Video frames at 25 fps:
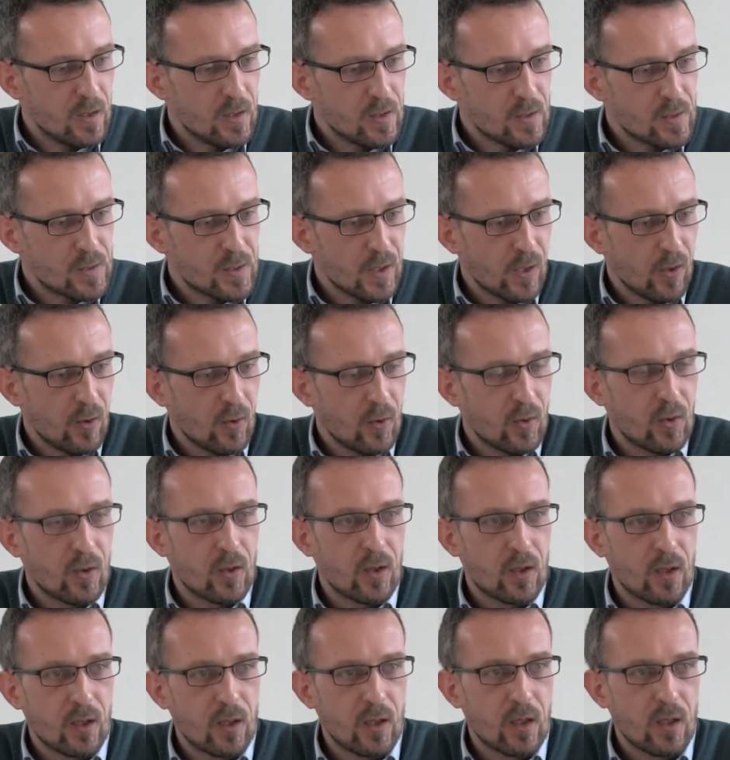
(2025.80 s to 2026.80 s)
So
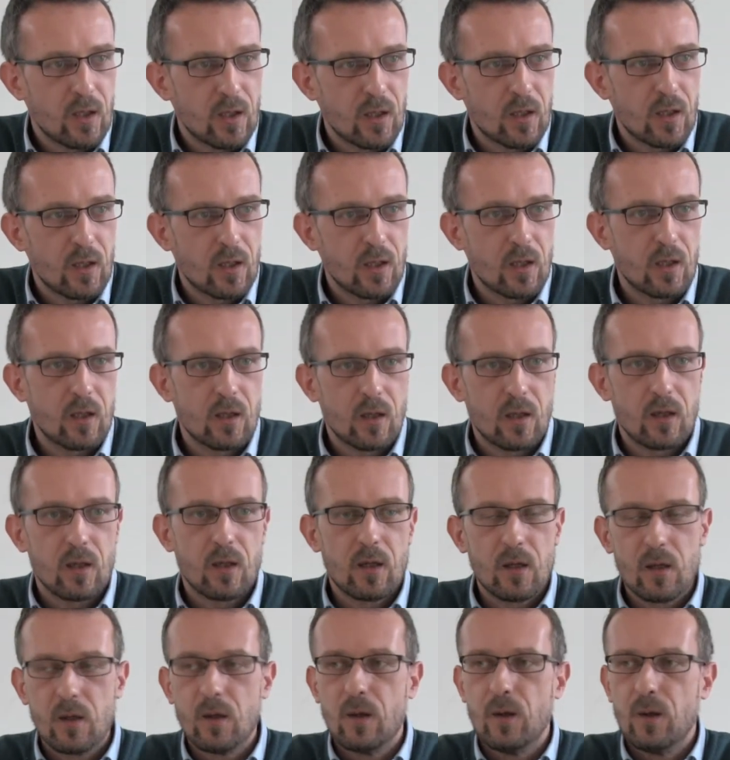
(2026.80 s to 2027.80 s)

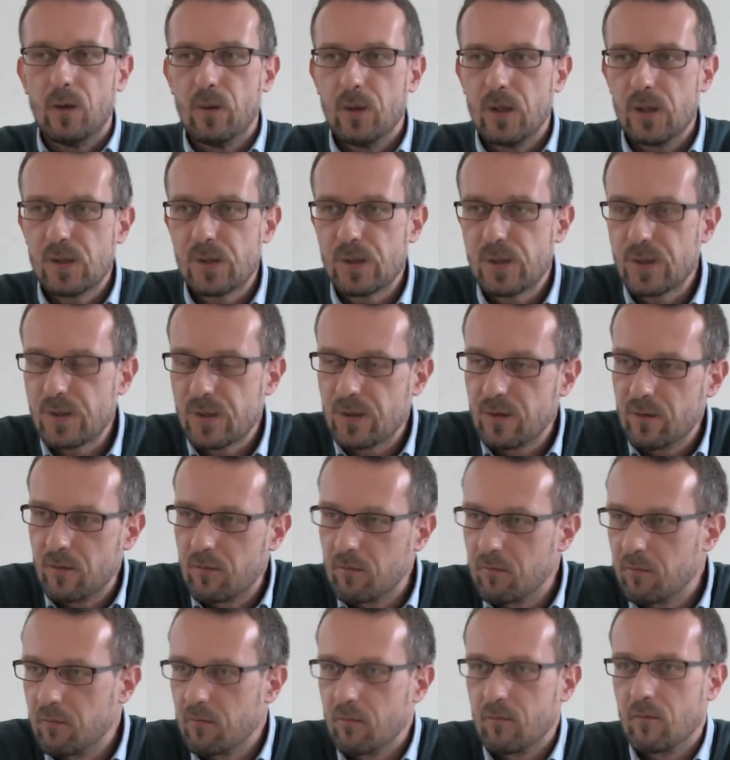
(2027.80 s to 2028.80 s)
this,
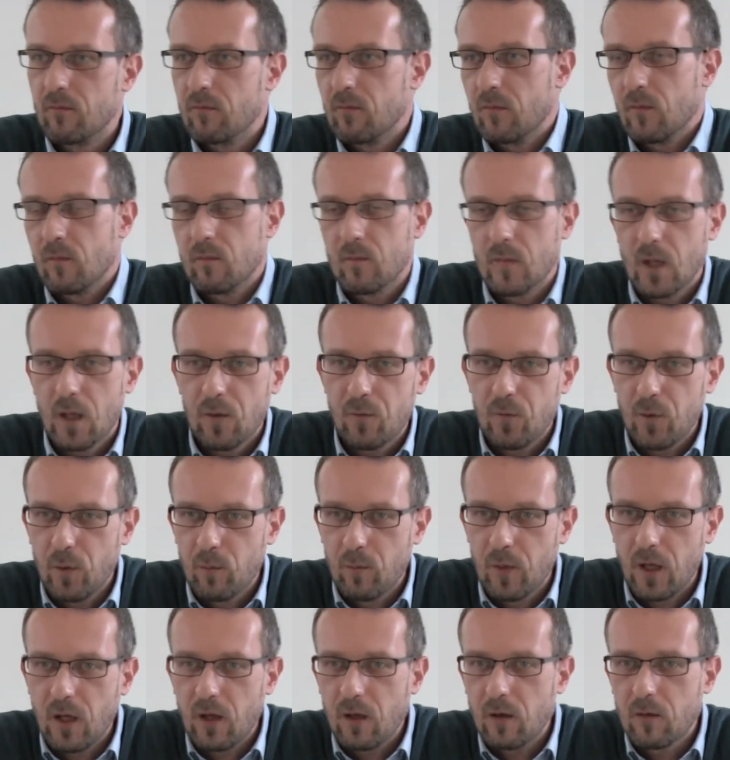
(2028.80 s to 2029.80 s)
if you
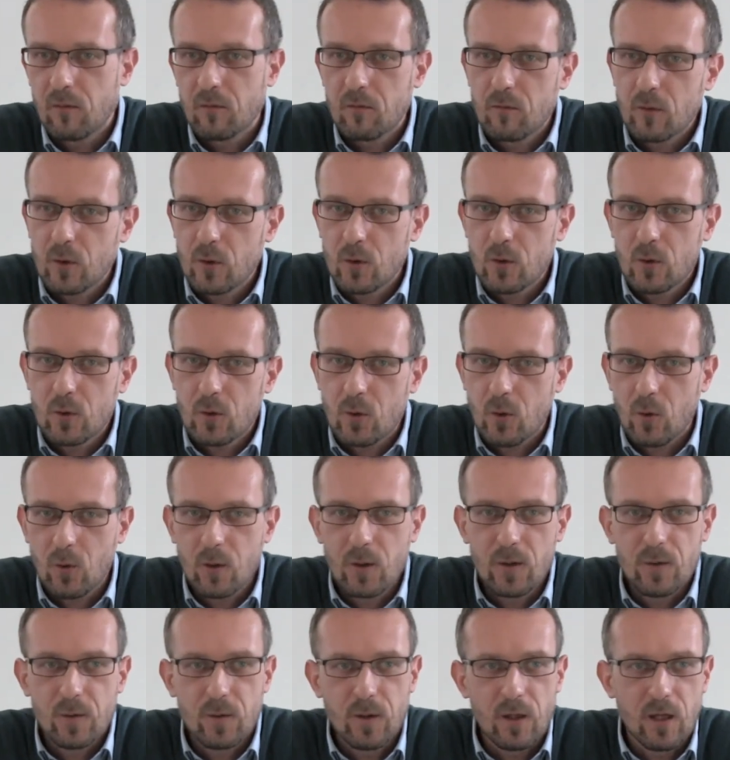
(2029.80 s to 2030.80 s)
may call
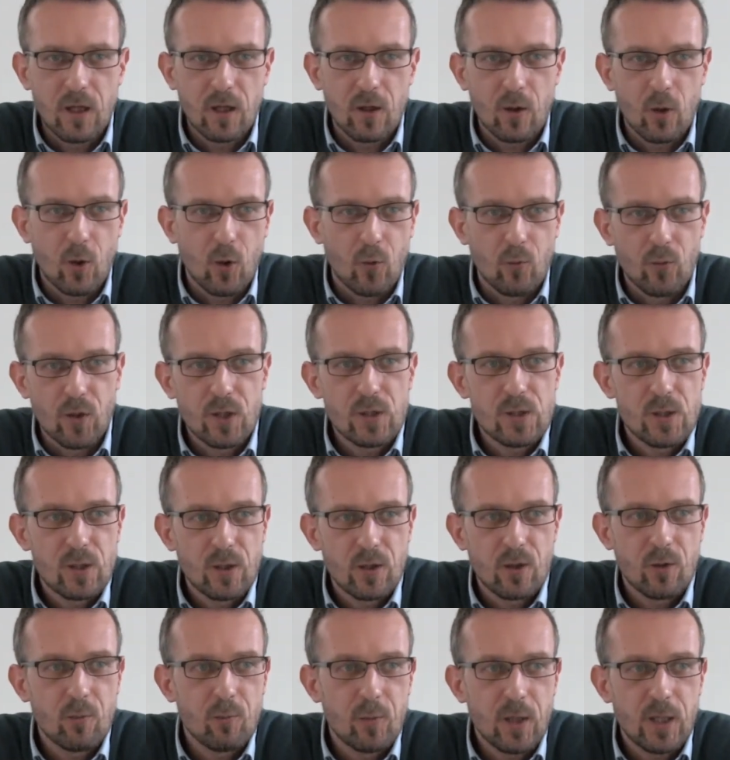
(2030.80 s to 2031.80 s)
it the
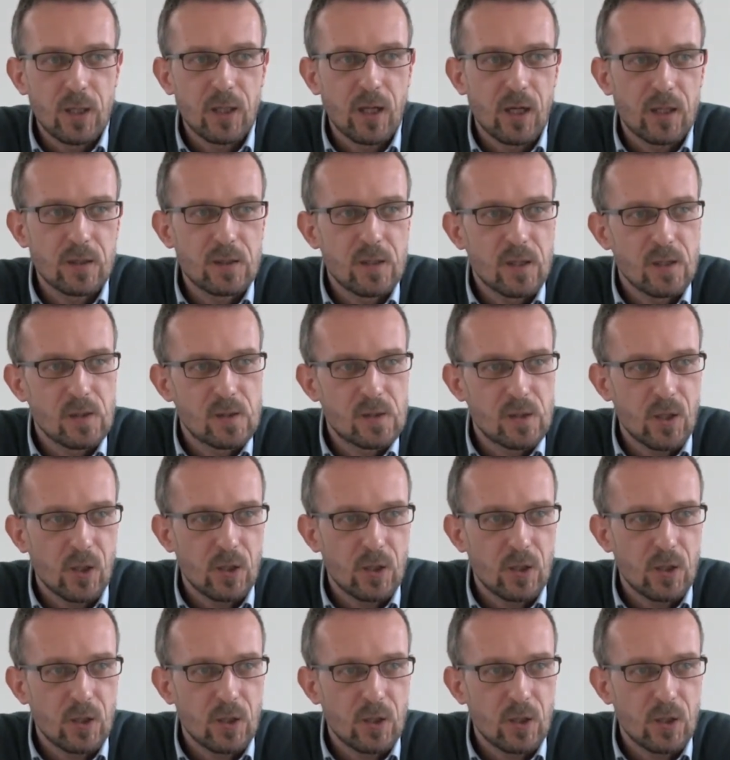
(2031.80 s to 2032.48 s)
original mid-19th